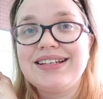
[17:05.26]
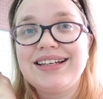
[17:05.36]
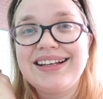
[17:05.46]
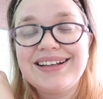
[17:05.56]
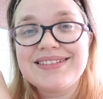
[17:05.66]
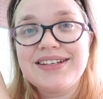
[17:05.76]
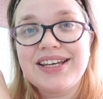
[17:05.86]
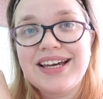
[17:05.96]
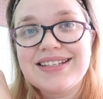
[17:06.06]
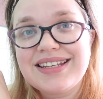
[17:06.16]
I'll see you
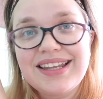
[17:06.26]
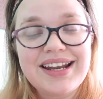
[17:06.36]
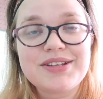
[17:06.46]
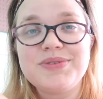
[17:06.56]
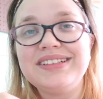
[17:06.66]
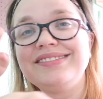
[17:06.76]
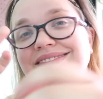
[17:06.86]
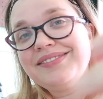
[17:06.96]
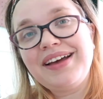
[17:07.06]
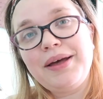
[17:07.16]
guys in the next one.
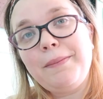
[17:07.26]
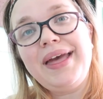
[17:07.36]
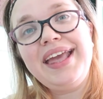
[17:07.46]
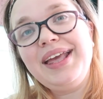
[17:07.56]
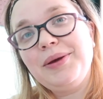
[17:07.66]
Bye!